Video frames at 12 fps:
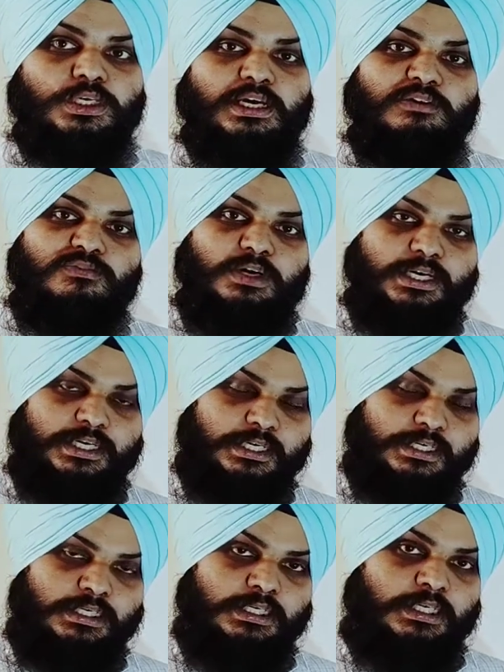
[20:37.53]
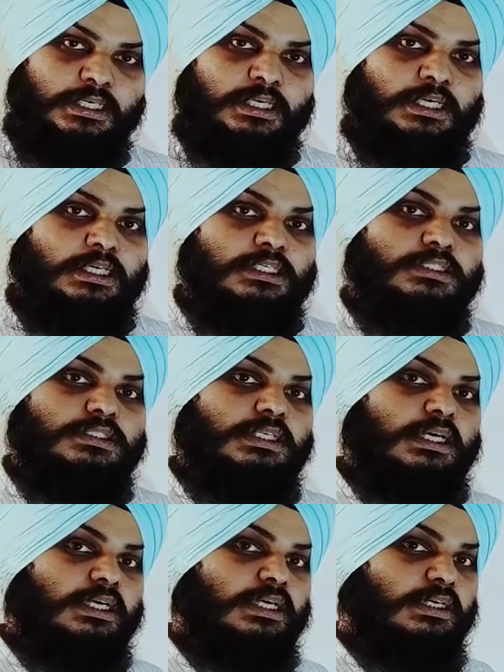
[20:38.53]
find
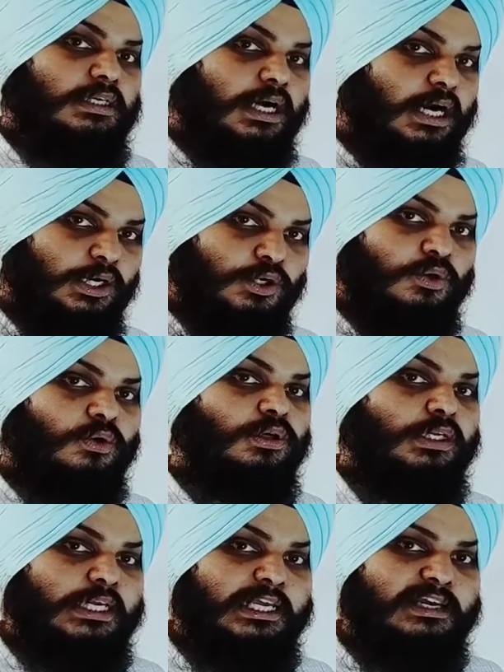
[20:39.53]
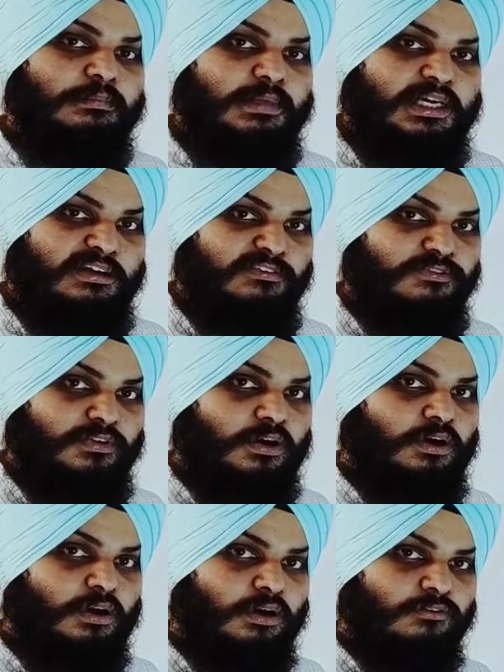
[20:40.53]
the unknown EMF
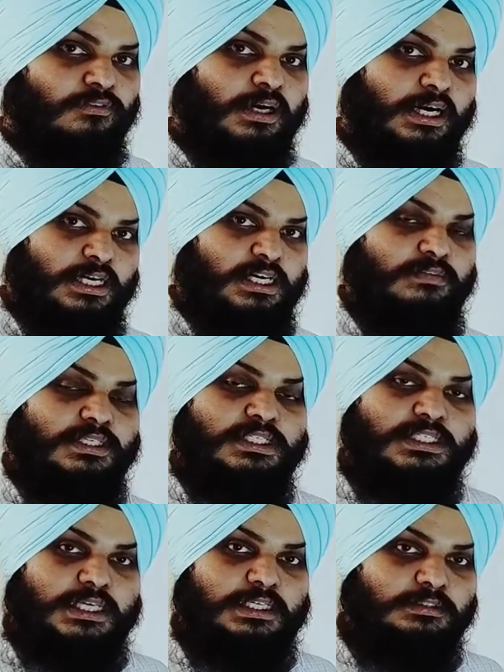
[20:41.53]
of a given cell.